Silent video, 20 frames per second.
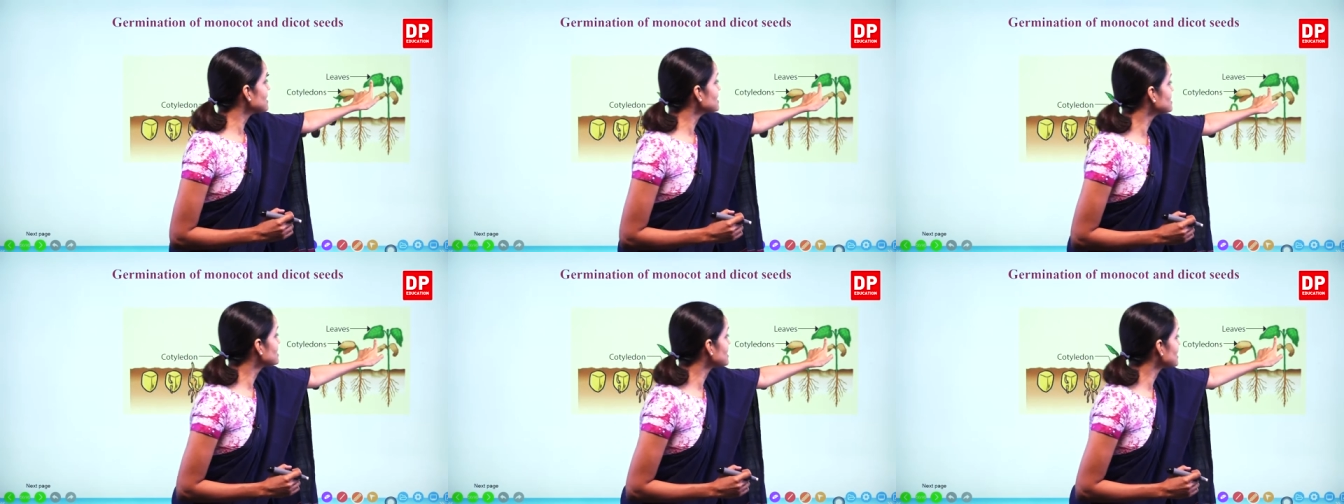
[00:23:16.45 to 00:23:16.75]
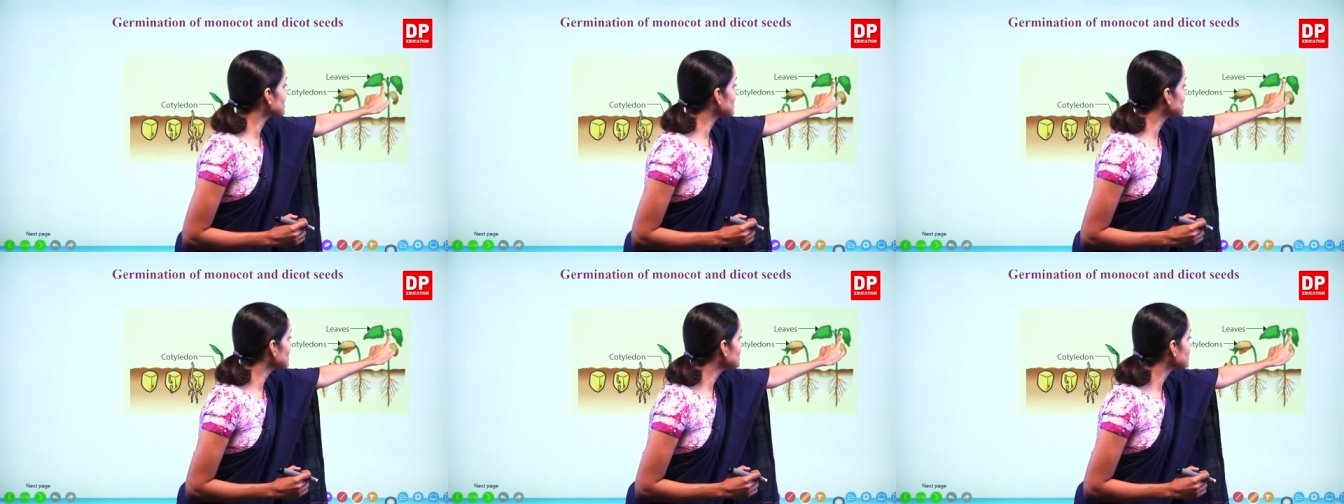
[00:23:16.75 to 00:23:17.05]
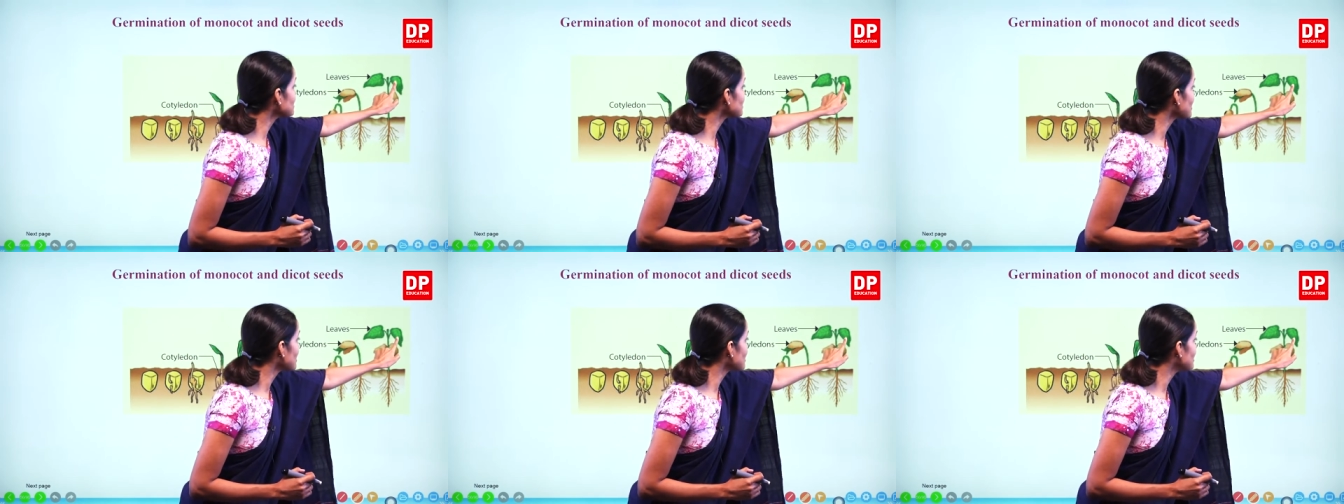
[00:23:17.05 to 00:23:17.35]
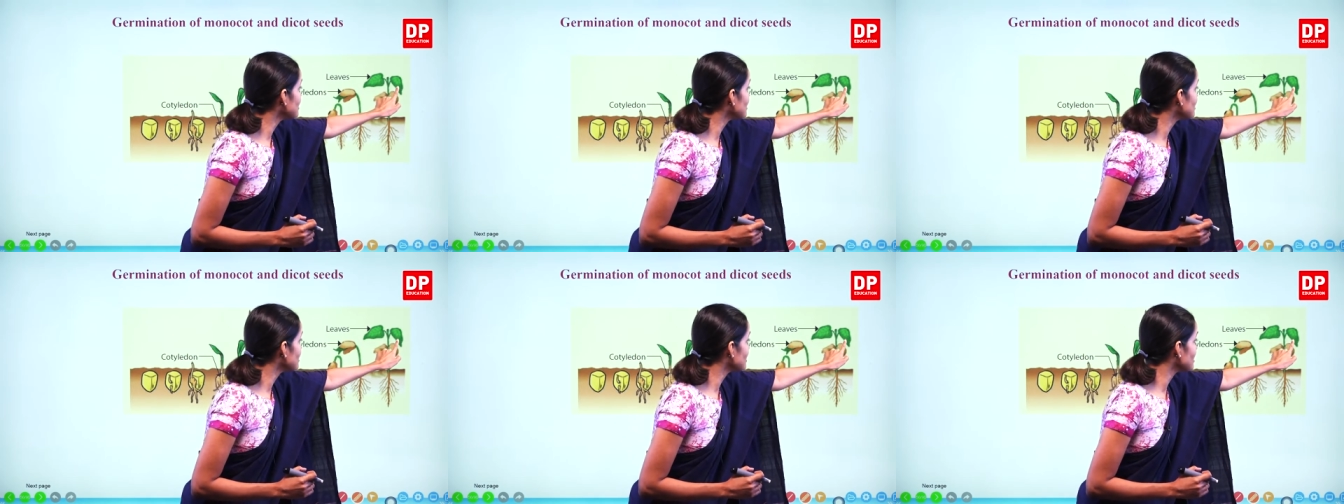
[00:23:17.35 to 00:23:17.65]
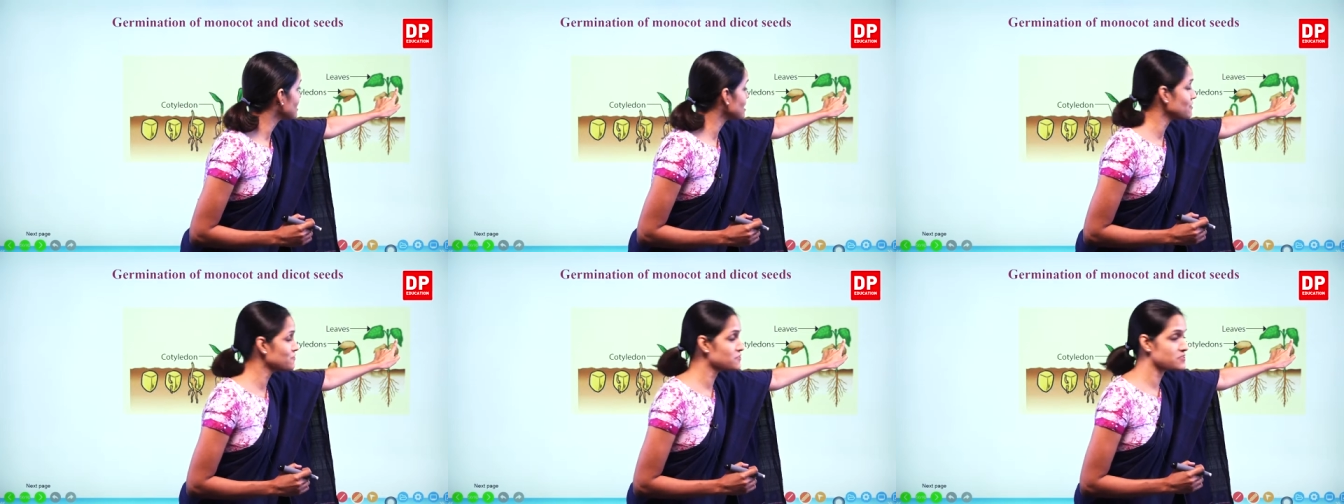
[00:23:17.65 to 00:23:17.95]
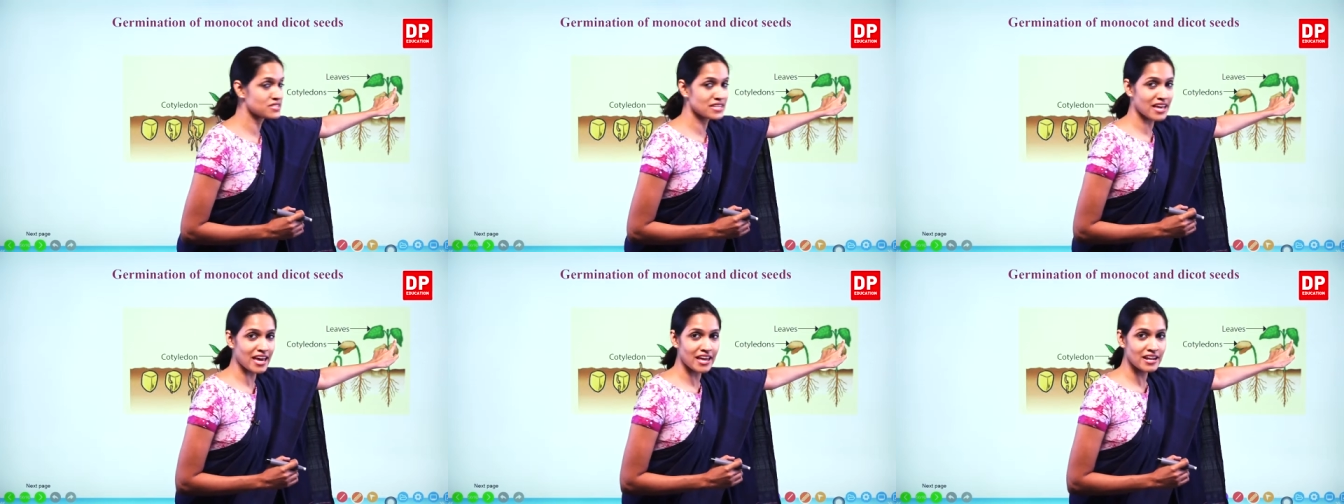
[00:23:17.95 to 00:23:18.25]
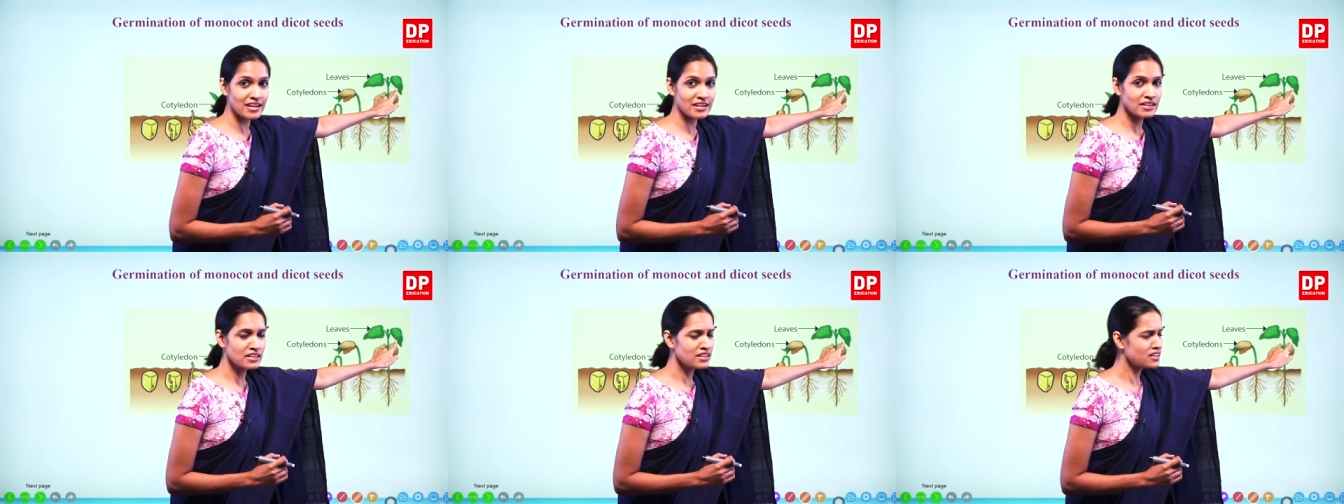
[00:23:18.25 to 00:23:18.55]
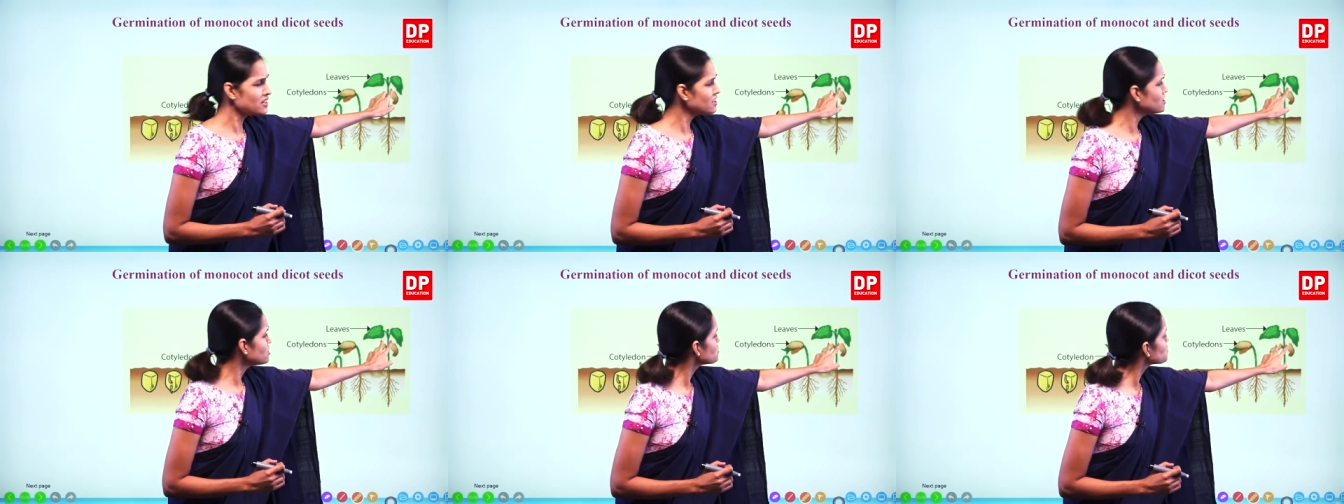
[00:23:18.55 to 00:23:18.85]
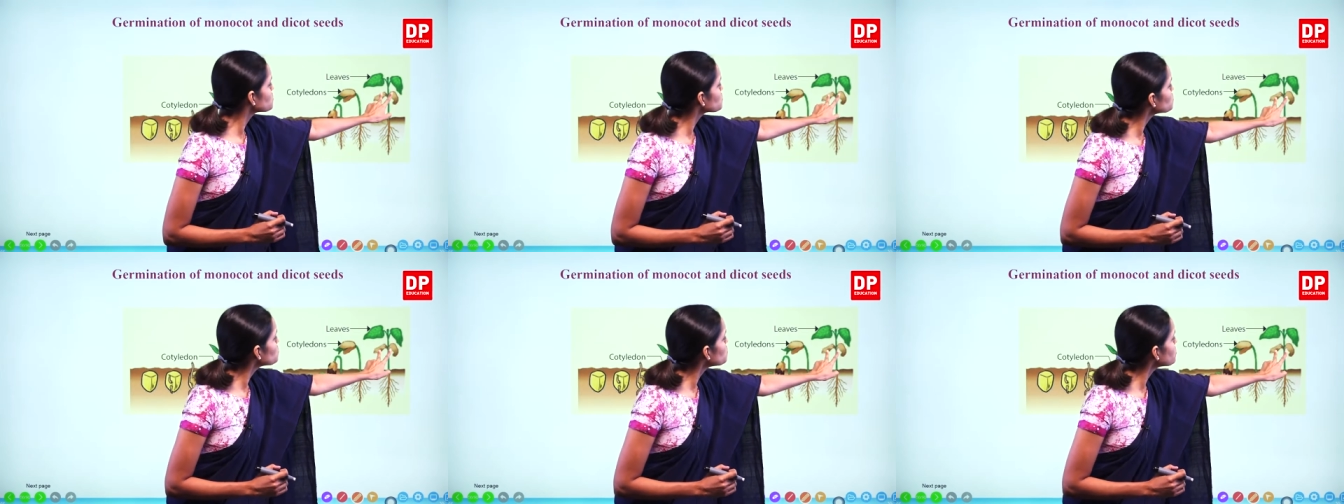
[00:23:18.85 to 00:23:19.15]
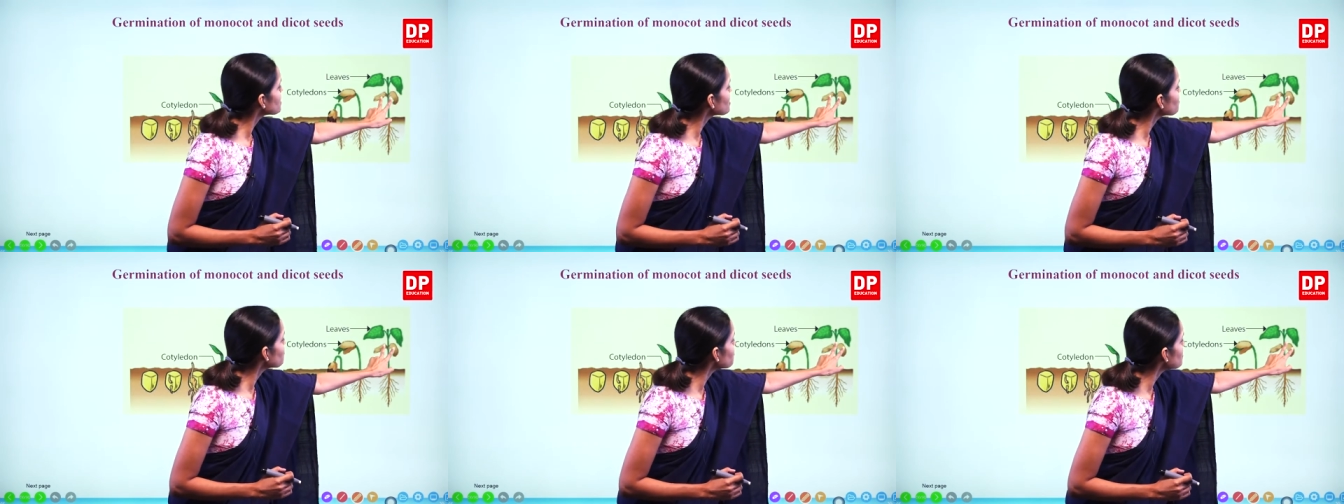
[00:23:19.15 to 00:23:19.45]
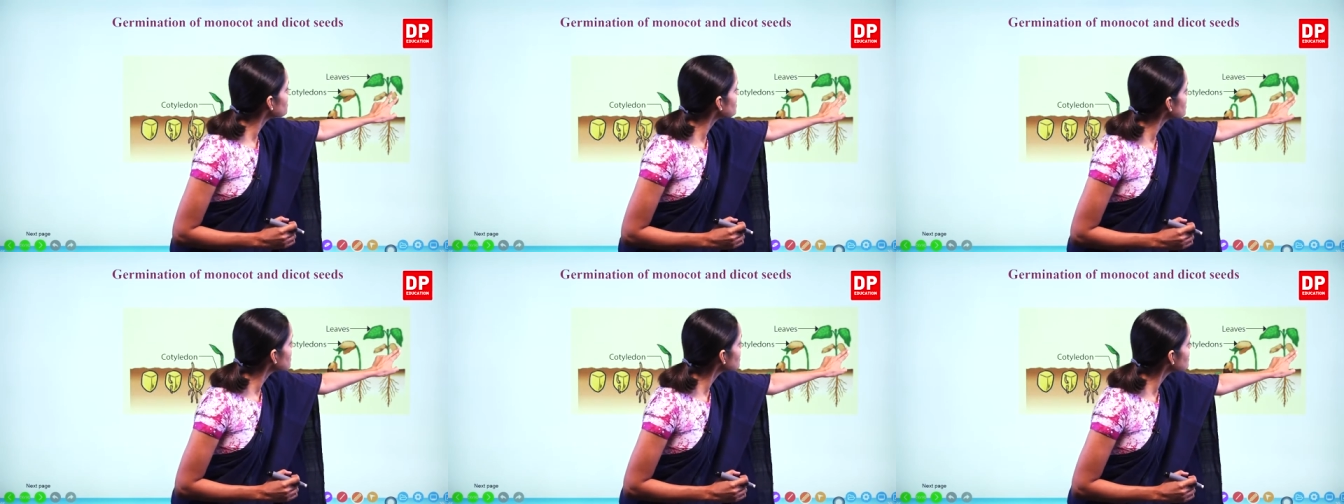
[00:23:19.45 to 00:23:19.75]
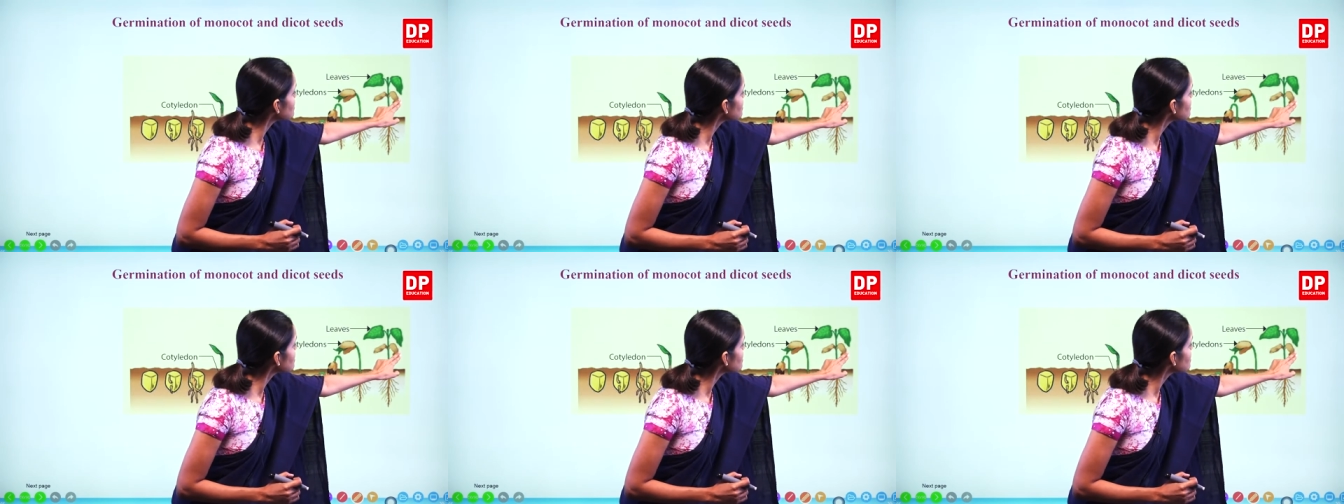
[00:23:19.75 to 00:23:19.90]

green color leaves and two different